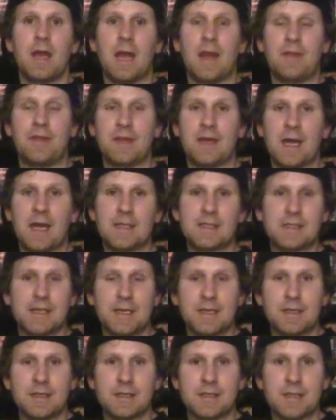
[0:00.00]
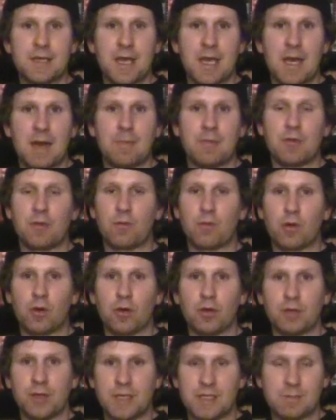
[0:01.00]
At the onset of this game, the
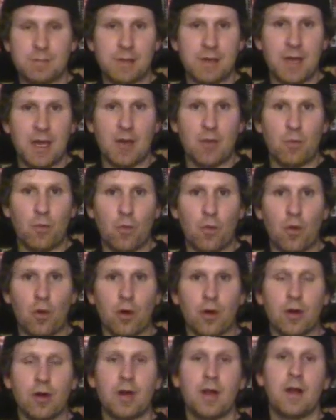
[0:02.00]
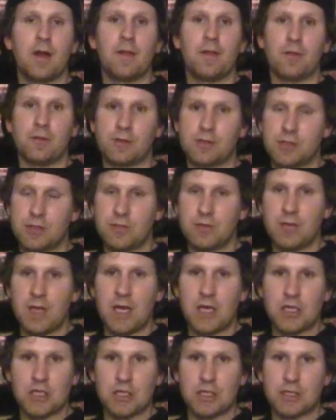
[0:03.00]
world has been at war. There's two
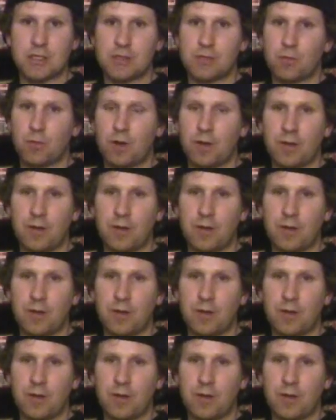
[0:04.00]
nations, one